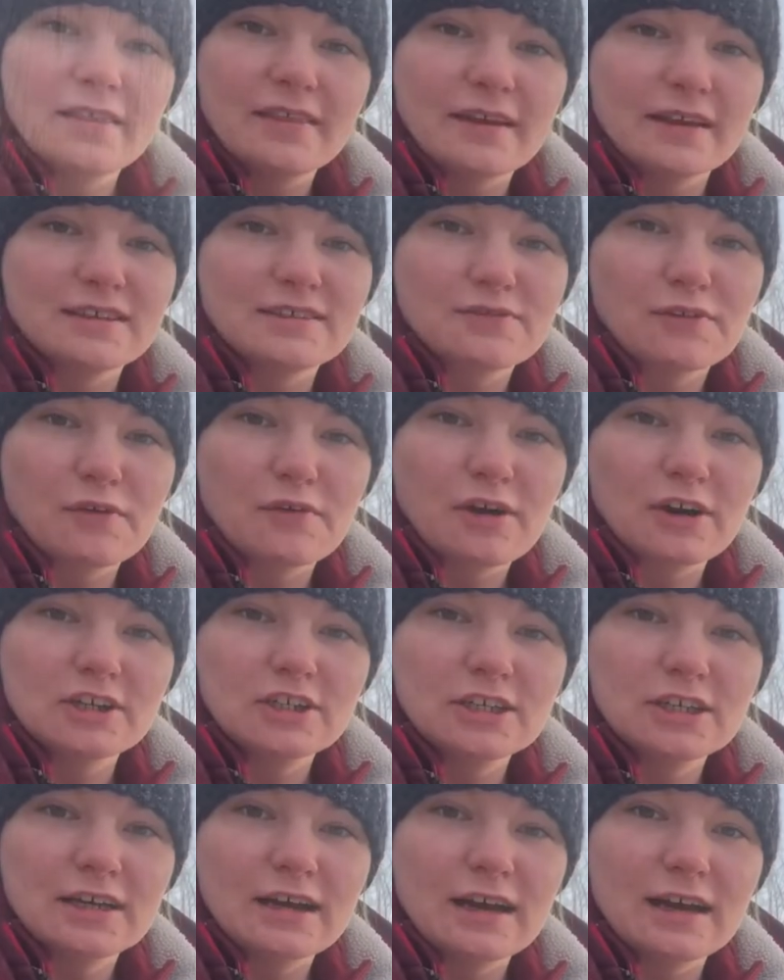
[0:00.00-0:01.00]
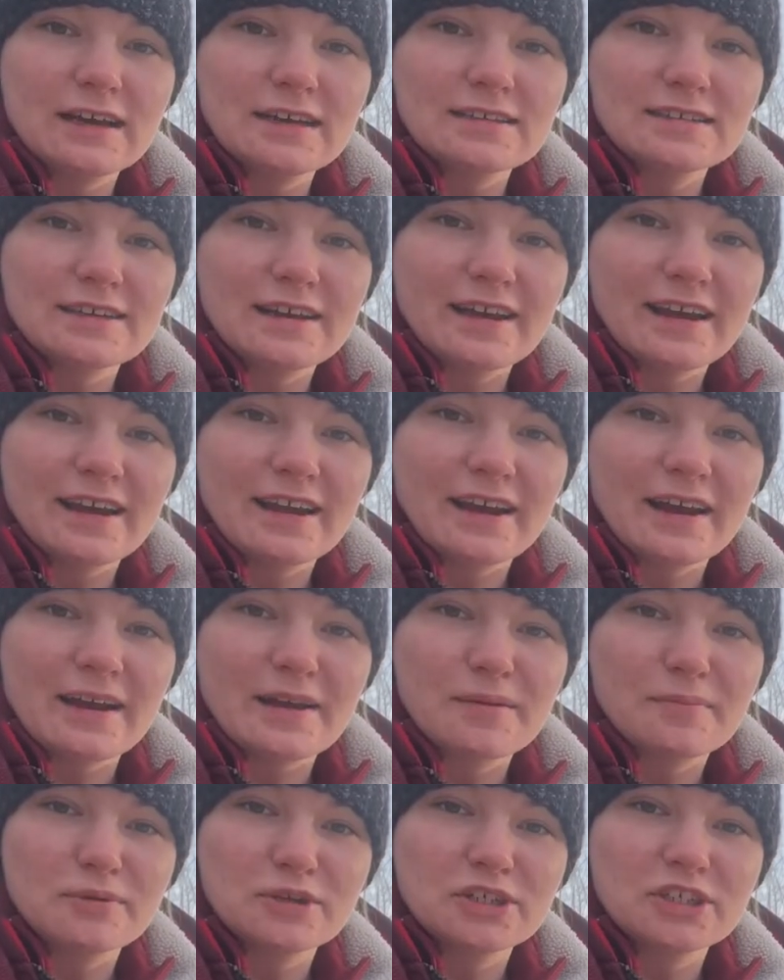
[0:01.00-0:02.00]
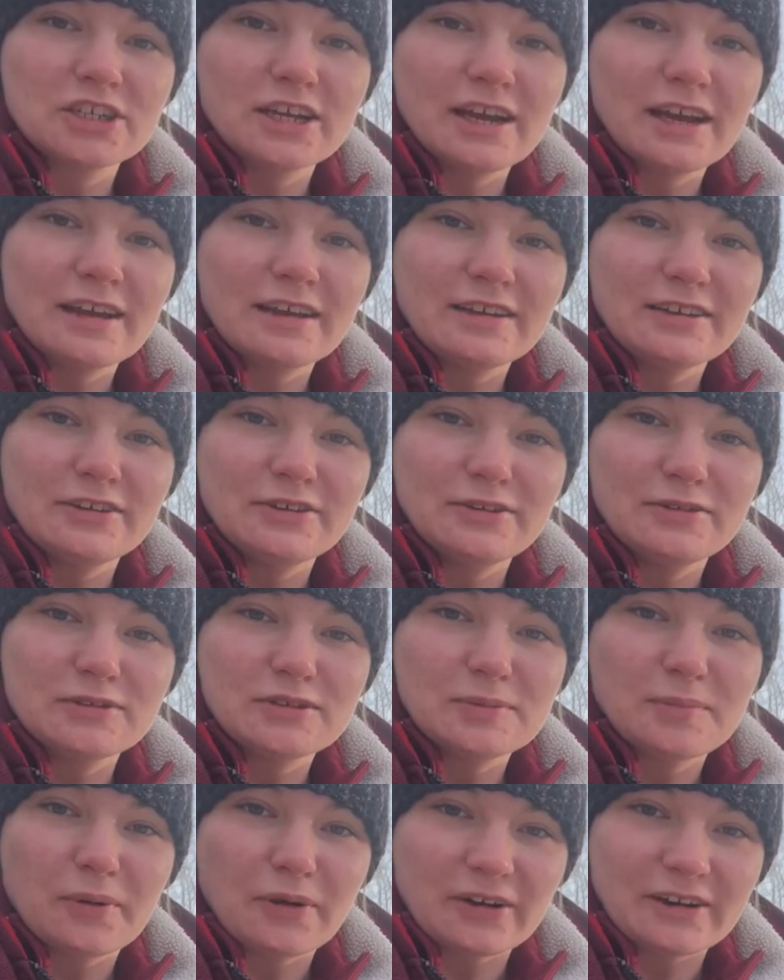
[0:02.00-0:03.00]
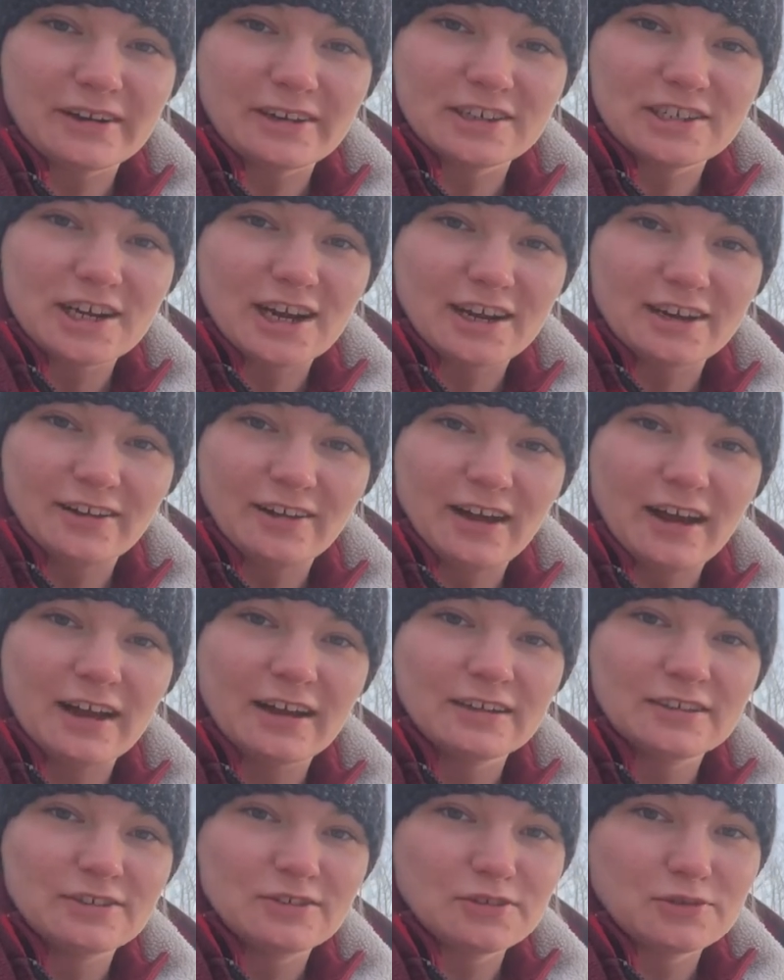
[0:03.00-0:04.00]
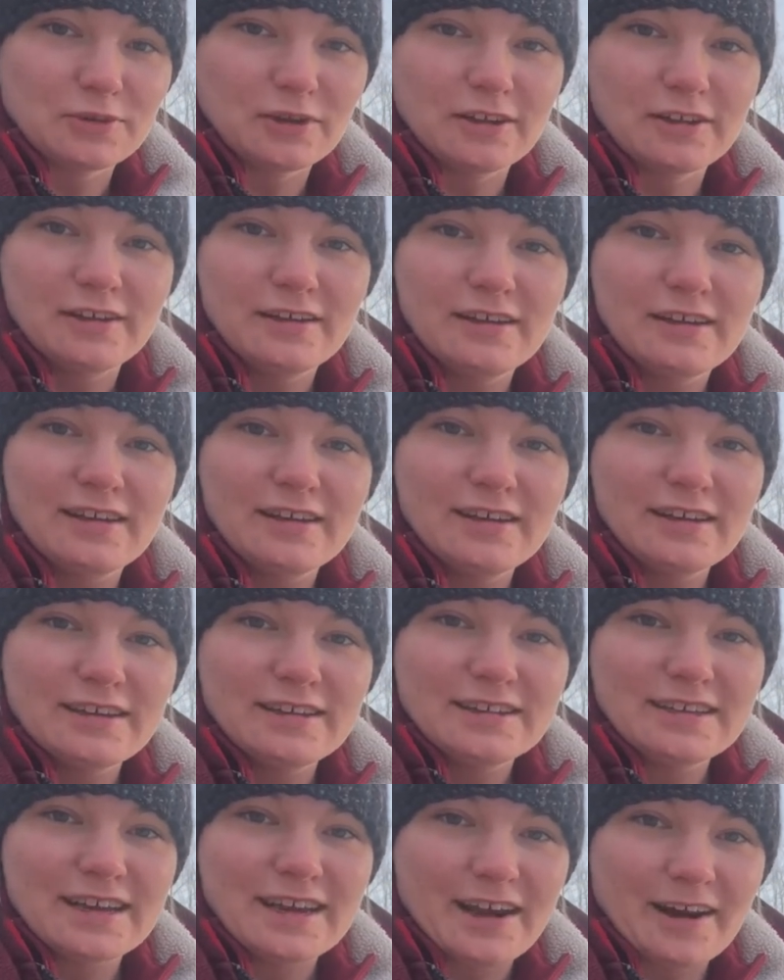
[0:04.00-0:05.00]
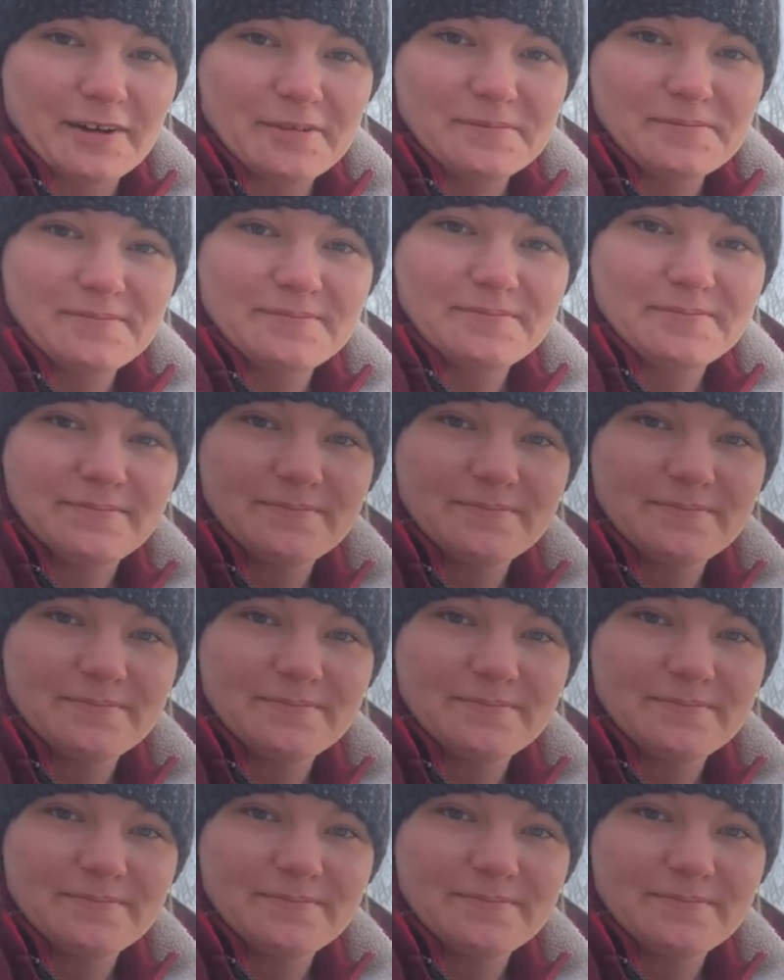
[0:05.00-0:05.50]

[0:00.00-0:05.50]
Thanks for watching, guys, and I appreciate you supporting our channel as usual. Take care.